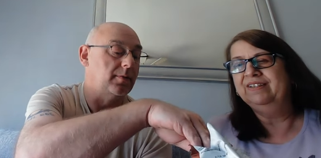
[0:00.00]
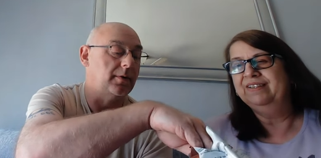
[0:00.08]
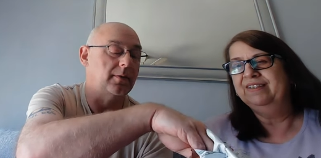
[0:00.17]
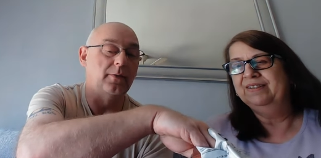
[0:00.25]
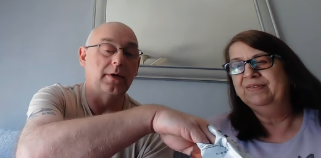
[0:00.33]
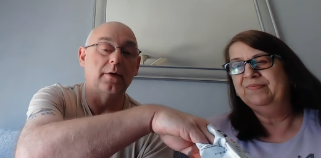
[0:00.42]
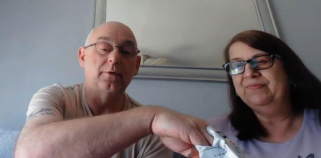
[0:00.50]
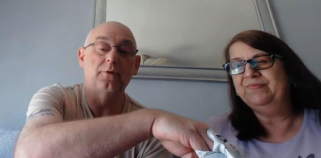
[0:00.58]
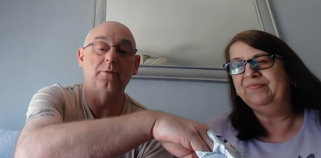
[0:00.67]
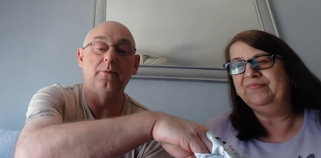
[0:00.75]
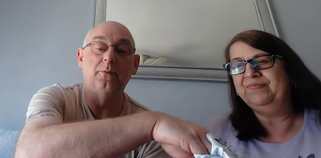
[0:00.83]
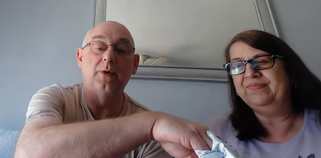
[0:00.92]
Speaker 1: We, got,
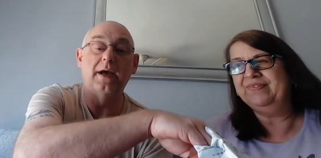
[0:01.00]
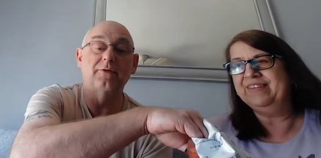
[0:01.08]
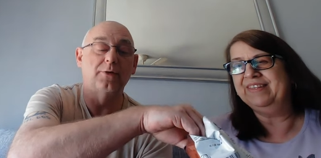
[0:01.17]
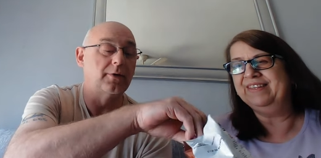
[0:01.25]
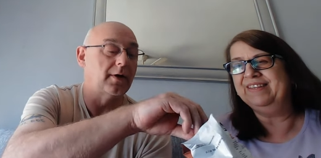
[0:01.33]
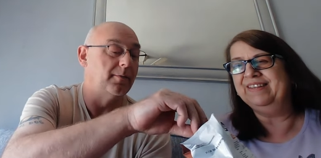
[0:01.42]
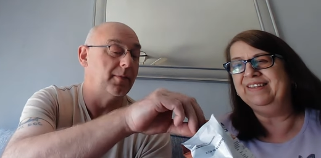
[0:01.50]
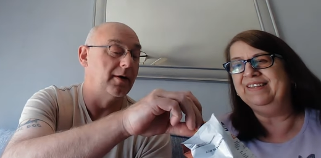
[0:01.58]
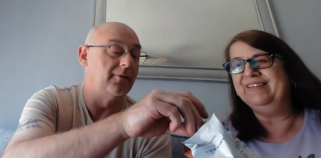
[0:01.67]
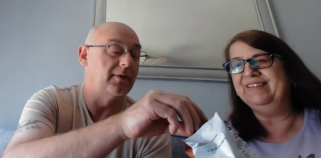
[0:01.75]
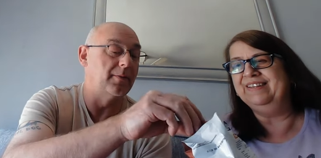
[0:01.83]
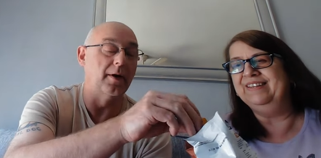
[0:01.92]
we have still got them both.
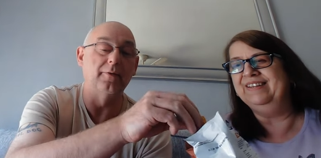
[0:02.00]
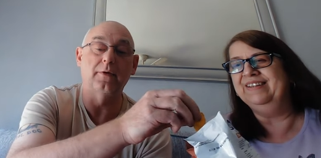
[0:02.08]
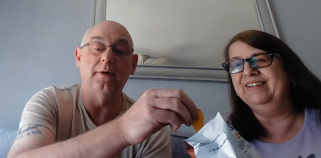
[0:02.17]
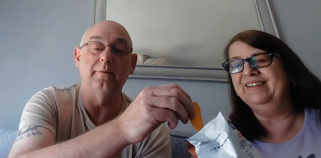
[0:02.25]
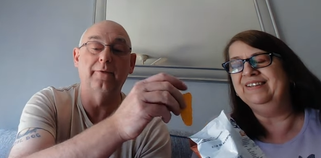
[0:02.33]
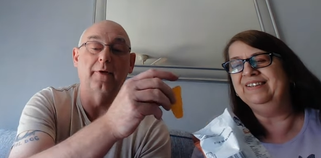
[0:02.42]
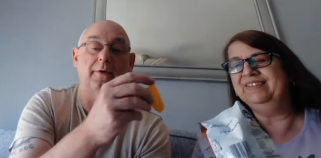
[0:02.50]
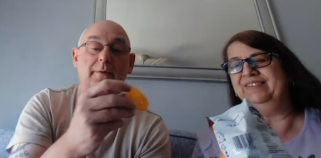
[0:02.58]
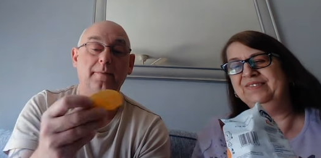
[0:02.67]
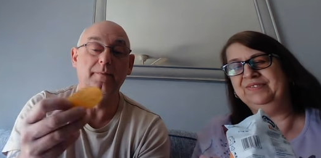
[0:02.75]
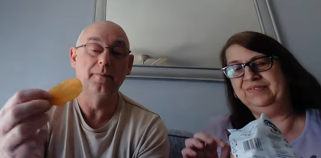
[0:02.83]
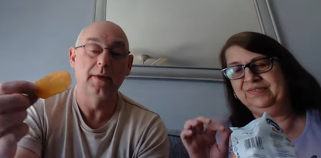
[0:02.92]
They're both mm. doing fine.
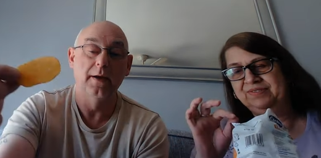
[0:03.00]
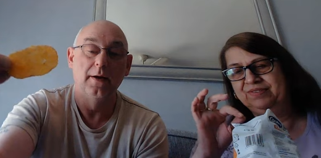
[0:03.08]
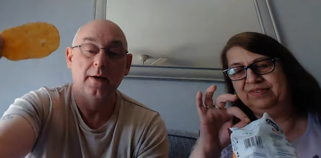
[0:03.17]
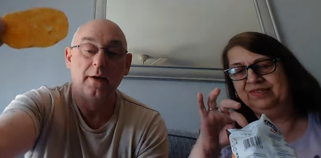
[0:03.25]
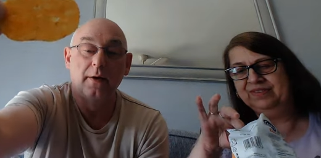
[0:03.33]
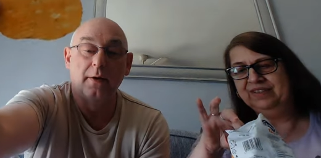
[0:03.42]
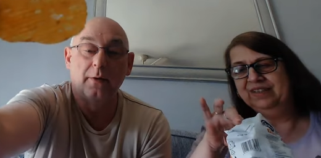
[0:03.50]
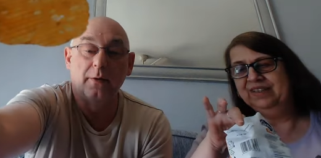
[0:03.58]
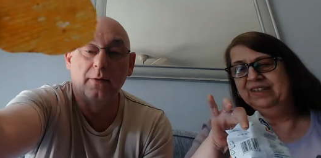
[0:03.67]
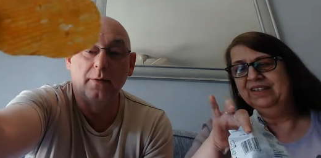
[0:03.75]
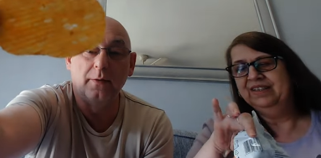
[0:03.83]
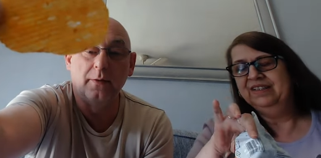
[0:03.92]

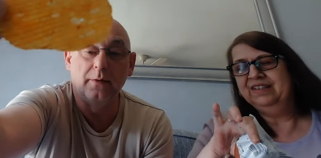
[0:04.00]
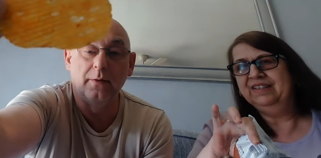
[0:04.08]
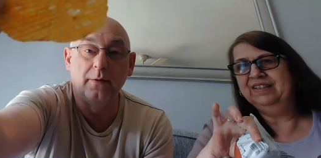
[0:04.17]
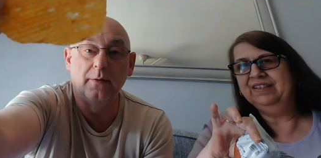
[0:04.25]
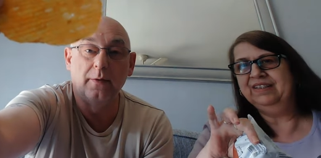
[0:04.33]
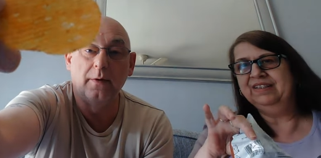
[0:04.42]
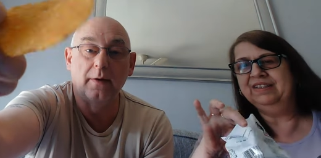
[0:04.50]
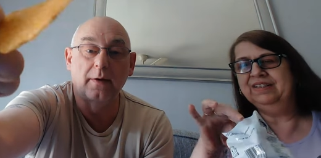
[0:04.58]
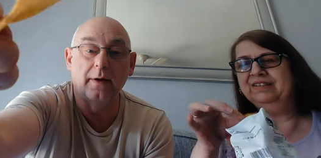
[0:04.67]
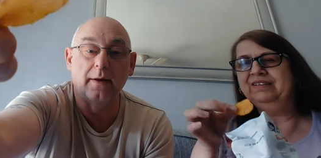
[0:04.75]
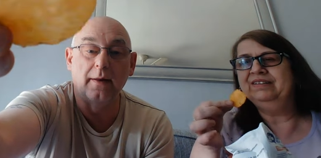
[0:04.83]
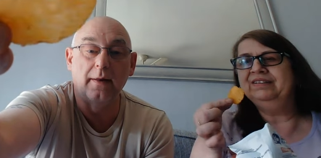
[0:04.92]
Ooh, look at
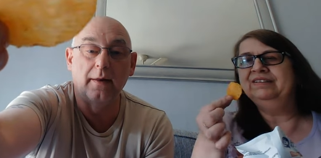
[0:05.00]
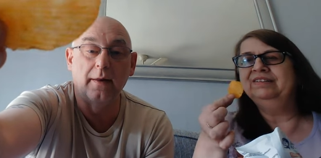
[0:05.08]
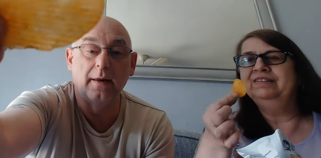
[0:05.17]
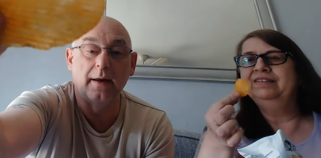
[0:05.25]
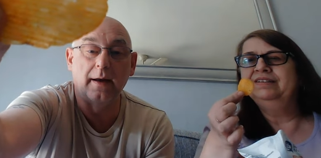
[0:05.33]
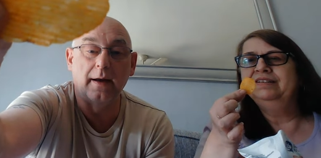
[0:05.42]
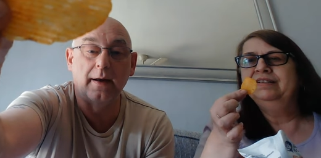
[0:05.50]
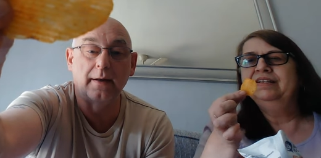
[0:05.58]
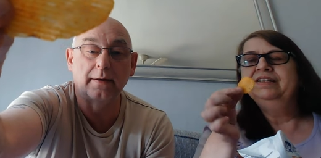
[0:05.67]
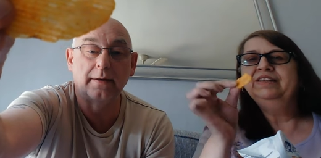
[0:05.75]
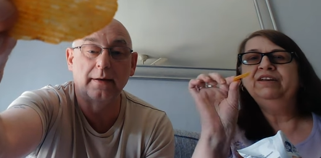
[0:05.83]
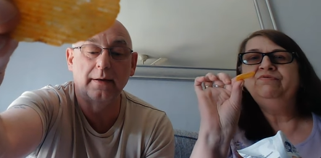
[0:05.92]
that.
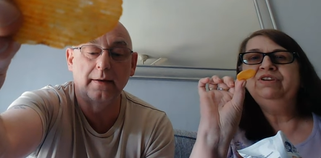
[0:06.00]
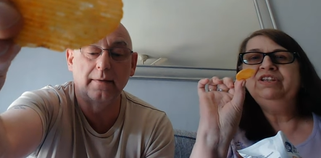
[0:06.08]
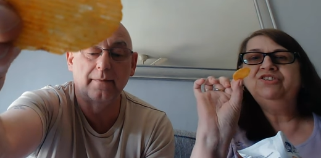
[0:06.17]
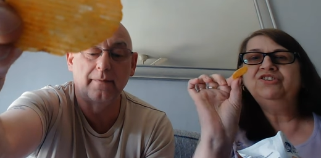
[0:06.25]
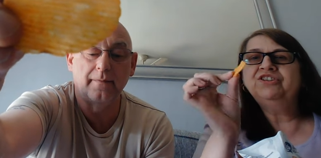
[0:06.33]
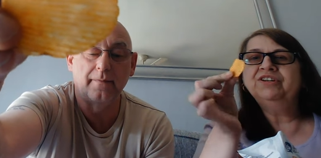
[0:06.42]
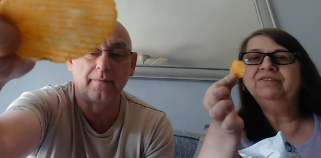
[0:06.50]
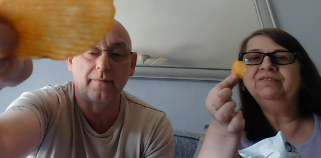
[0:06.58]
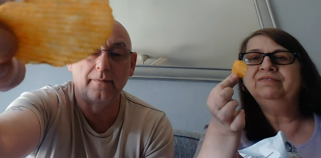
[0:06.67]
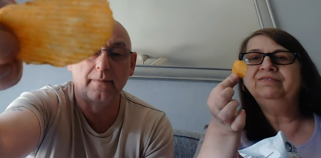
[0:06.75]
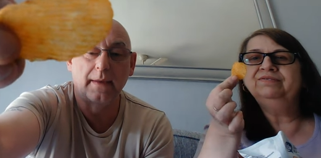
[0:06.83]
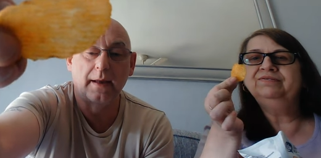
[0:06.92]
Speaker 2: They're ridged.
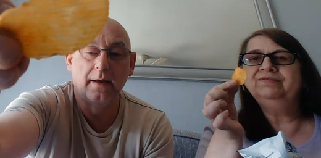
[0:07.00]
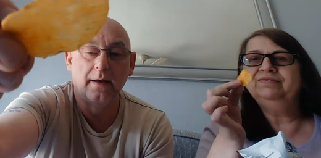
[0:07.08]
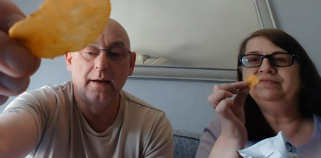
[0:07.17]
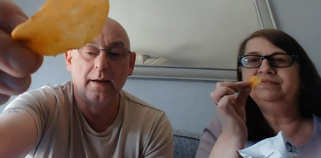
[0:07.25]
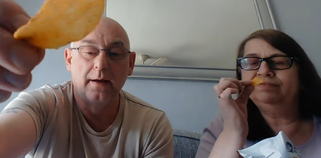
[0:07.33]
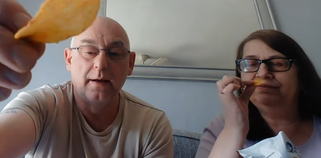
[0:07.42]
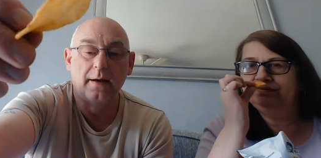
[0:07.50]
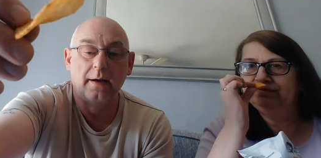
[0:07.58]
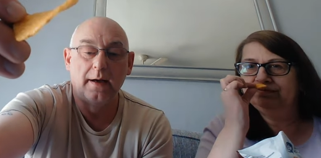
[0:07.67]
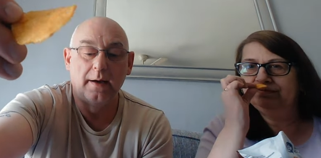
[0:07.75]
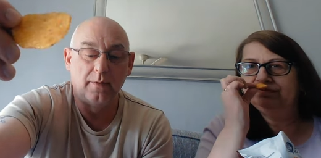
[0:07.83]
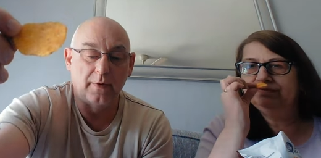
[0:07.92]

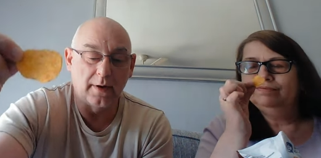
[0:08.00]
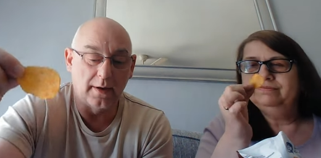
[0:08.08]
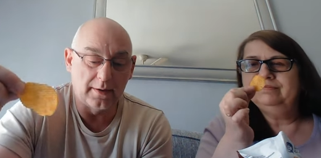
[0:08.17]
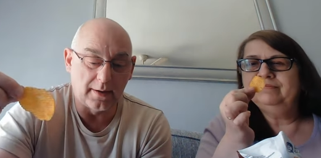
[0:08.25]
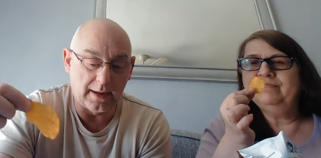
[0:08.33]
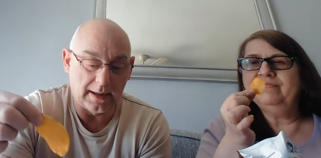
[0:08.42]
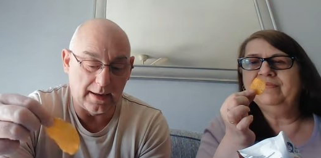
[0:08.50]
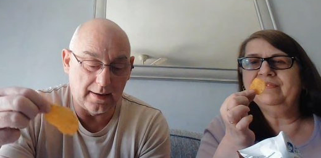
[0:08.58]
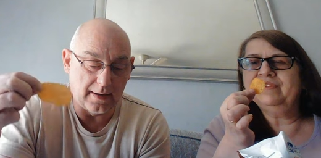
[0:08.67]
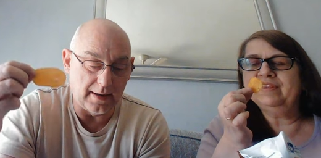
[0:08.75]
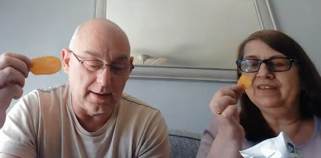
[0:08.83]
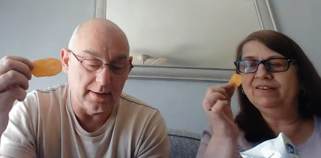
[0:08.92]
Speaker 1: And we've got a doggy down
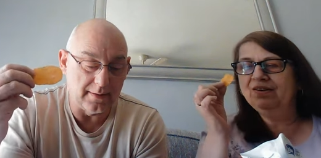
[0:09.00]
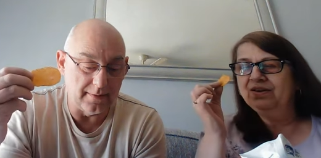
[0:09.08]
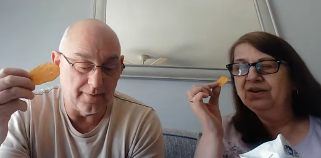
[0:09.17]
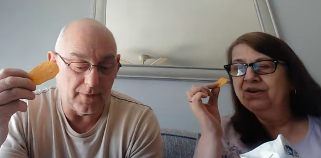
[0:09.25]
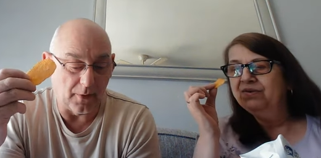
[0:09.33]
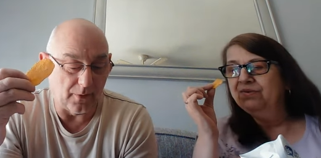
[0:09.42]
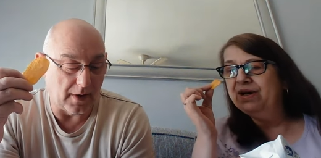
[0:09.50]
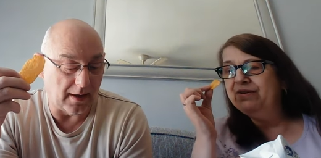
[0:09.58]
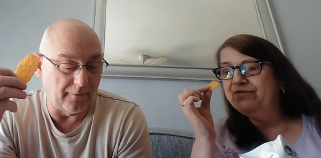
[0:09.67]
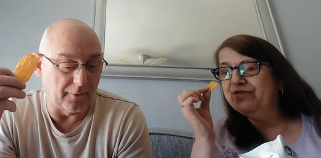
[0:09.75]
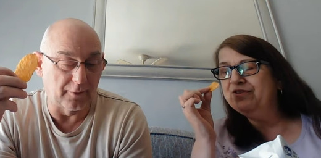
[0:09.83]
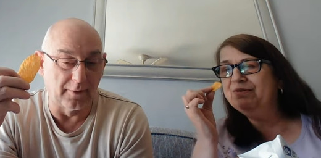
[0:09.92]
here Waiting for
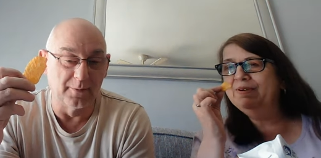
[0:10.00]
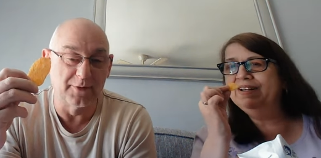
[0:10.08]
crumbs.